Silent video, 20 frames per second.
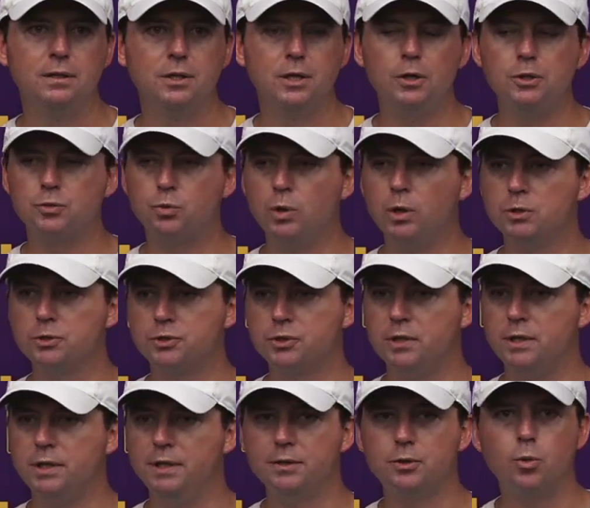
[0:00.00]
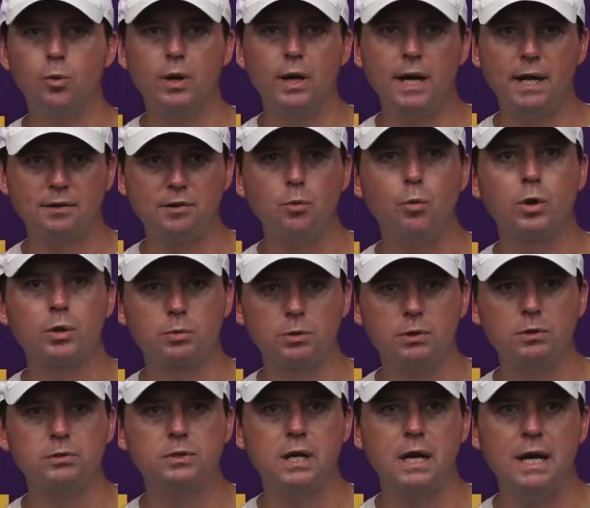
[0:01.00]
Coach Wilson and Cordae Hankton work
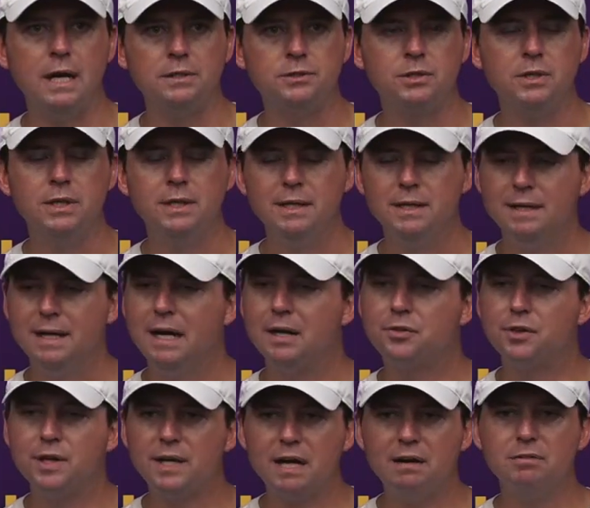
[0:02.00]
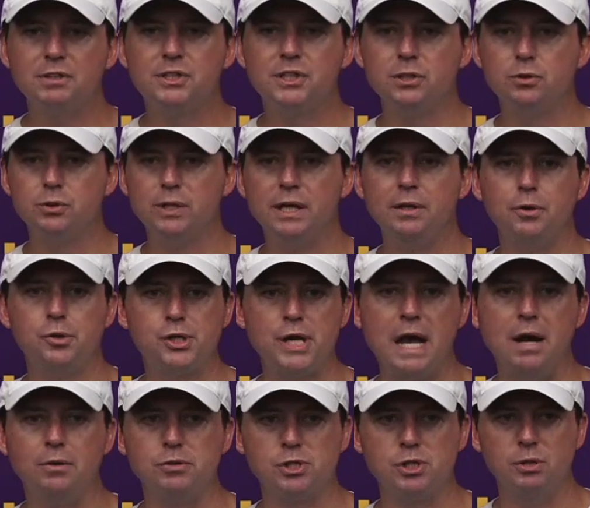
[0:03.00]
with those guys. I think every single day they're
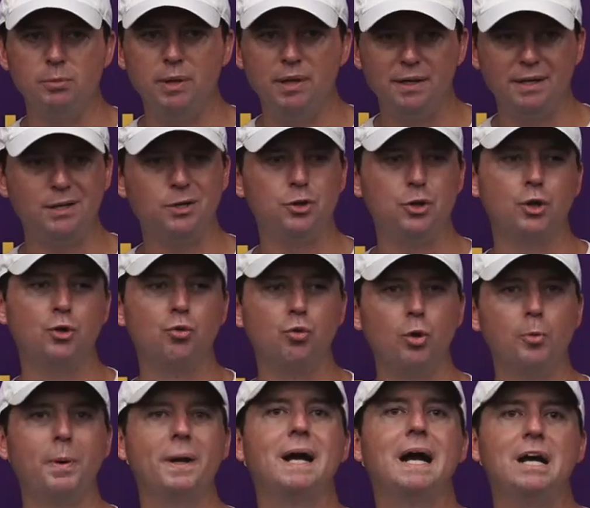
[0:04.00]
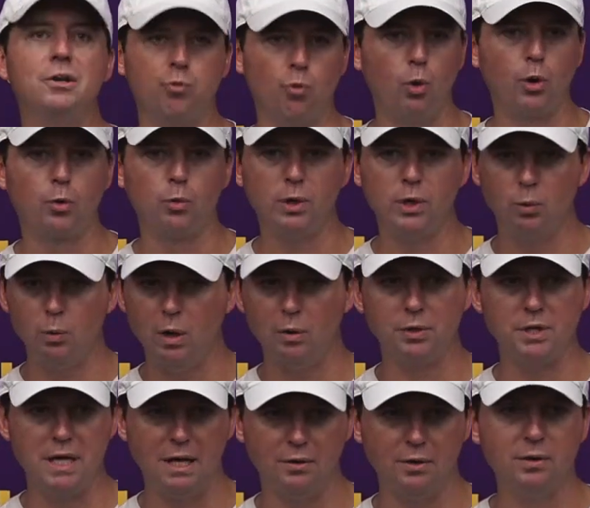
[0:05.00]
challenging them, and the group of guys work really well
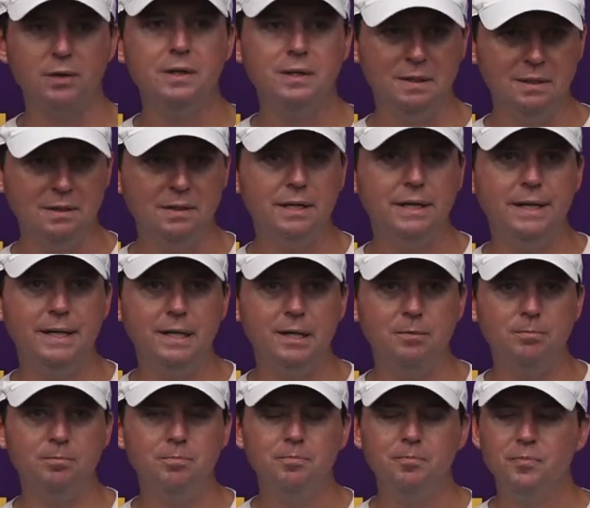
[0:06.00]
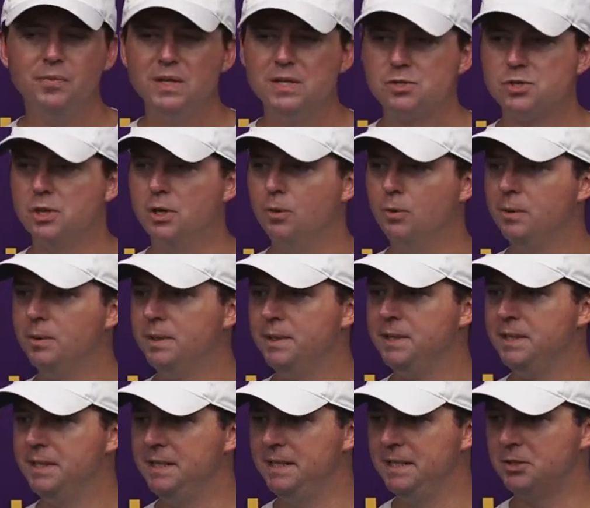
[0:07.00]
together. So
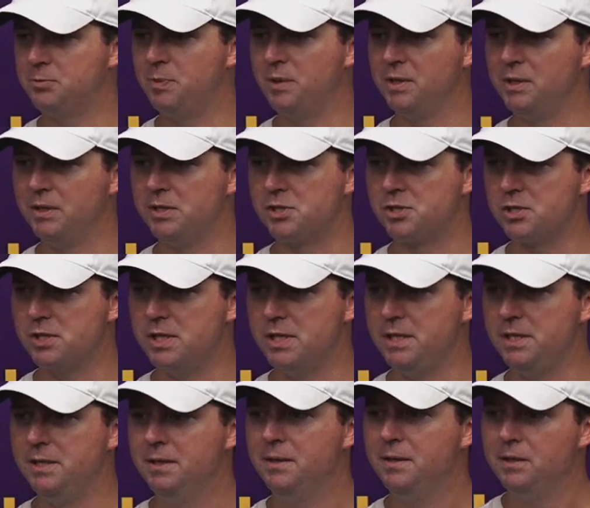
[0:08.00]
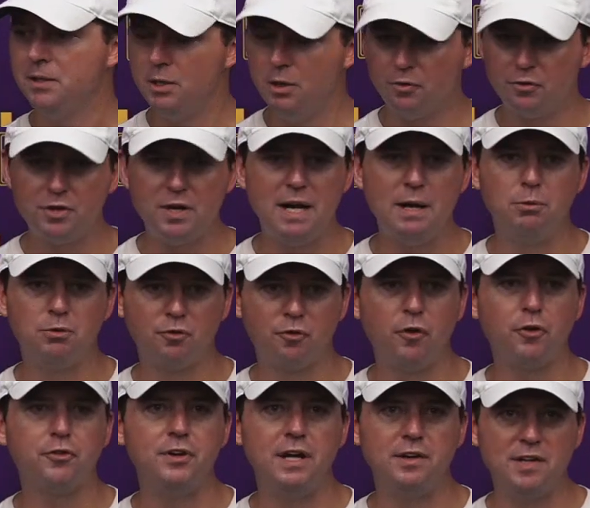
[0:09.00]
it's been good to see. You know, today was the
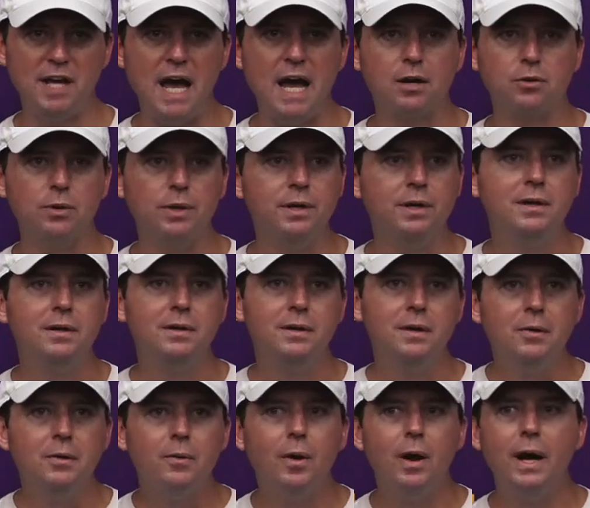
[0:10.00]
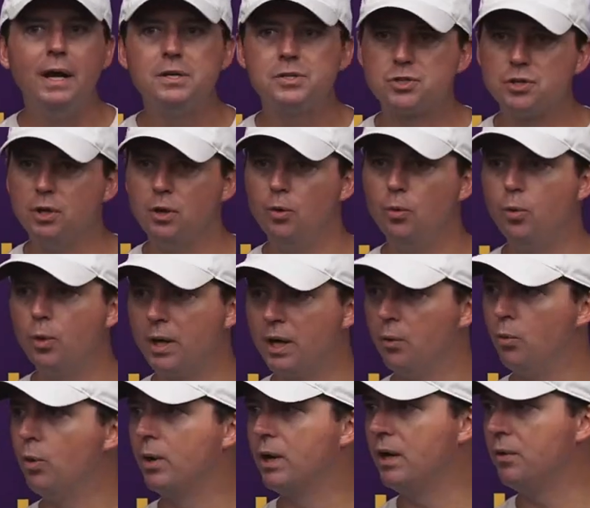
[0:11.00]
first day of tackling, right? So
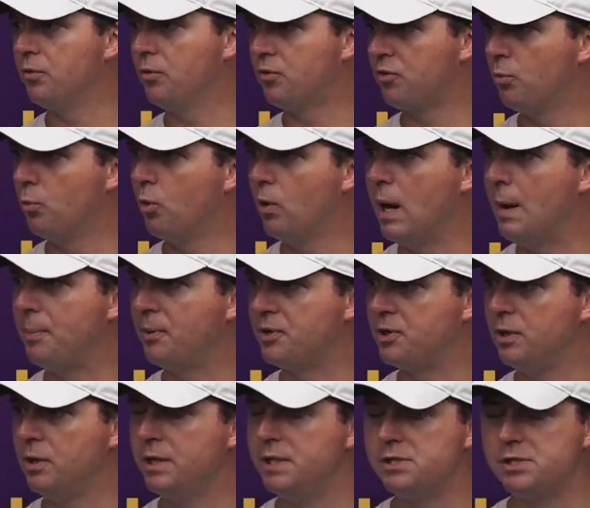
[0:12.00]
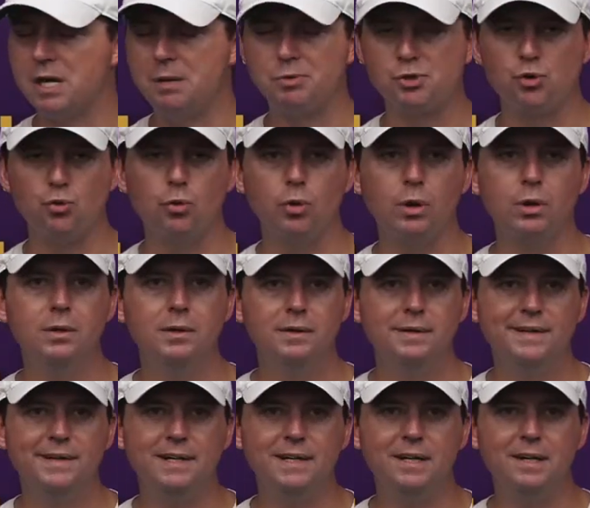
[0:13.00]
we'll get some more opportunities, I'm sure,
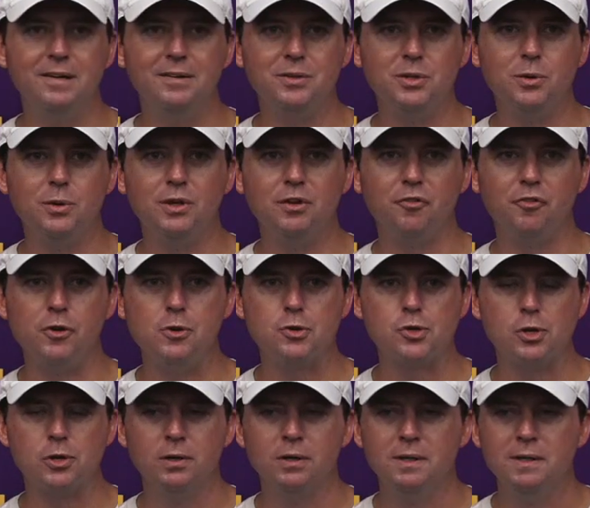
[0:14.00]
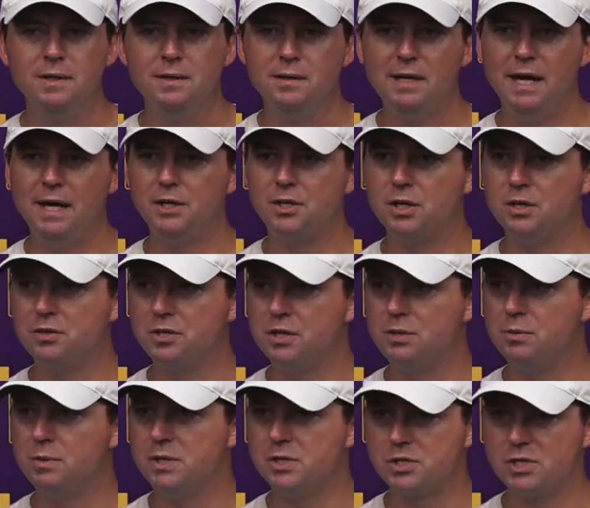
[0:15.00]
in the future, and
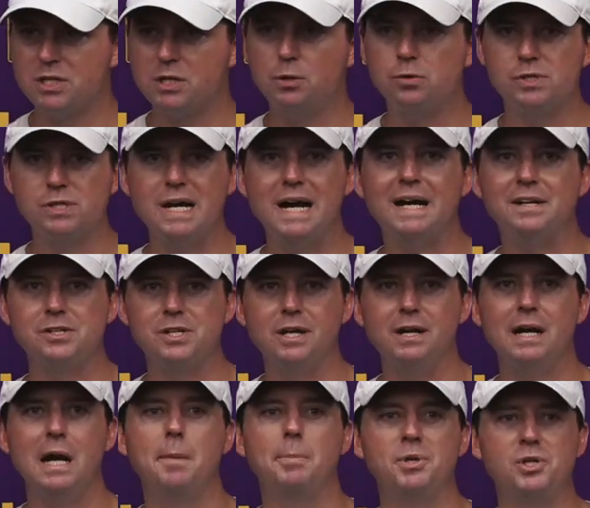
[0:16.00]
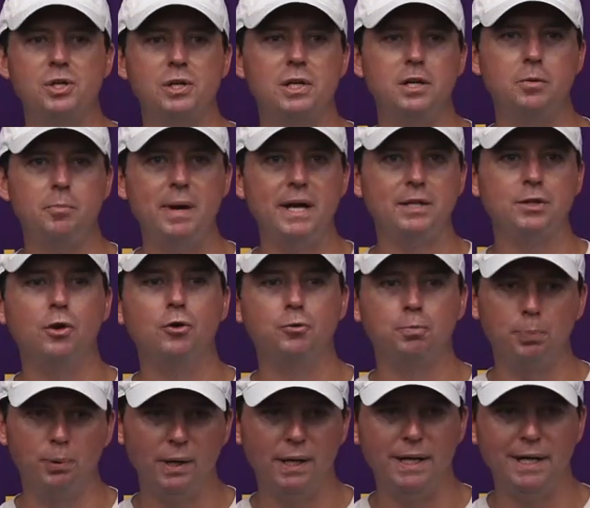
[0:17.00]
continuing to see those guys get an opportunity to make
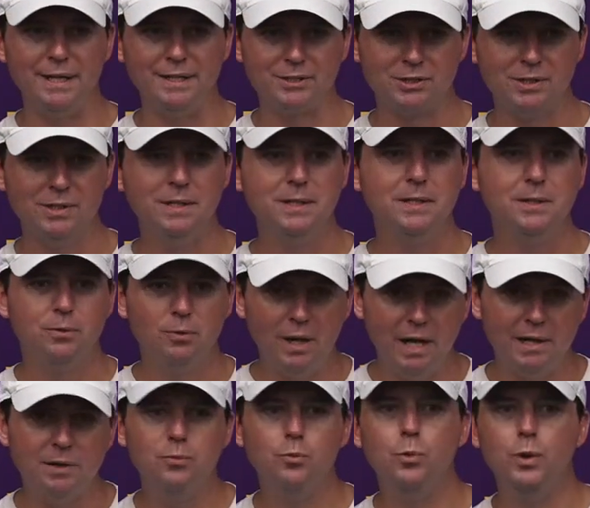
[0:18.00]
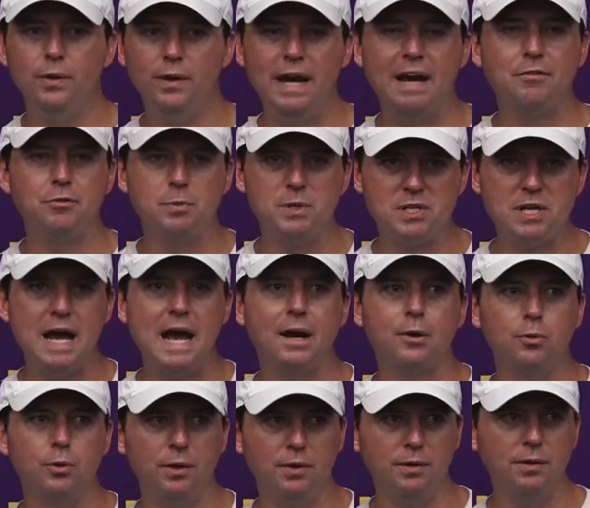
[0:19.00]
those plays, right, when they have to be
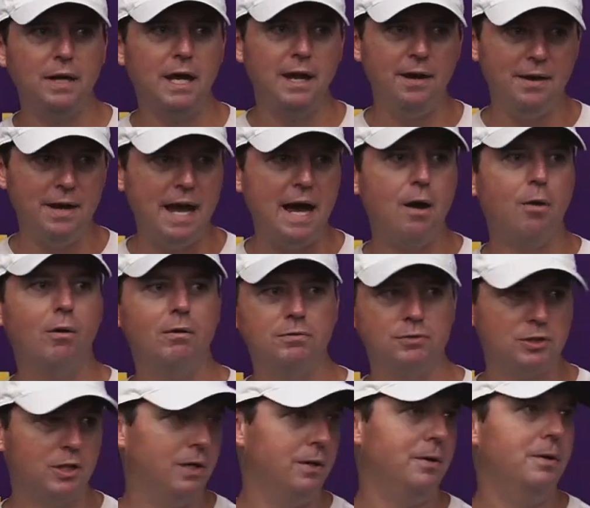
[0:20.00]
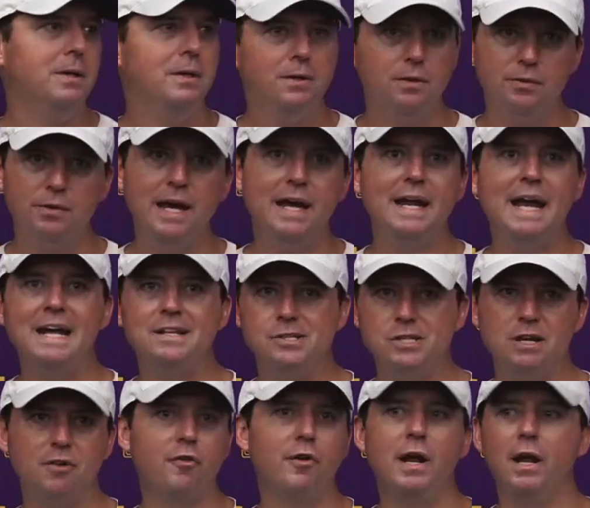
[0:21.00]
tackled, and now all of a sudden that adds
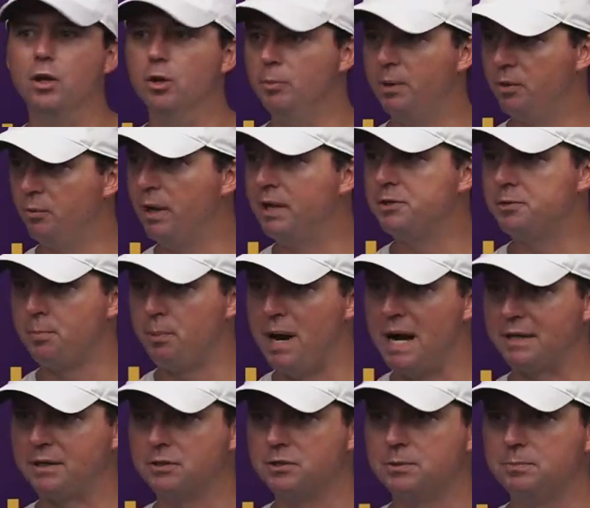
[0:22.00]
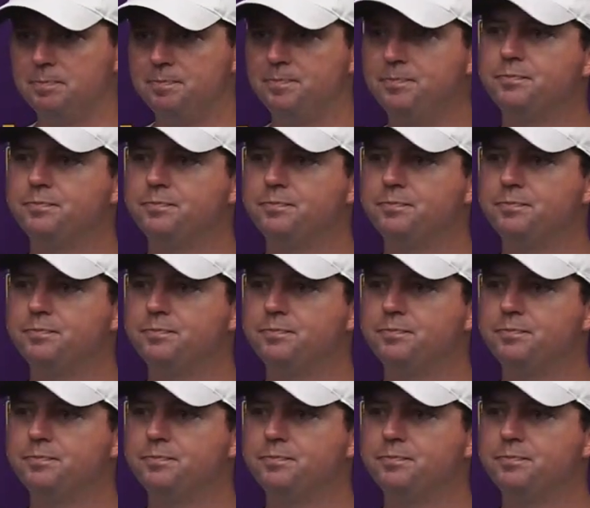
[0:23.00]
a different element, right, to practice.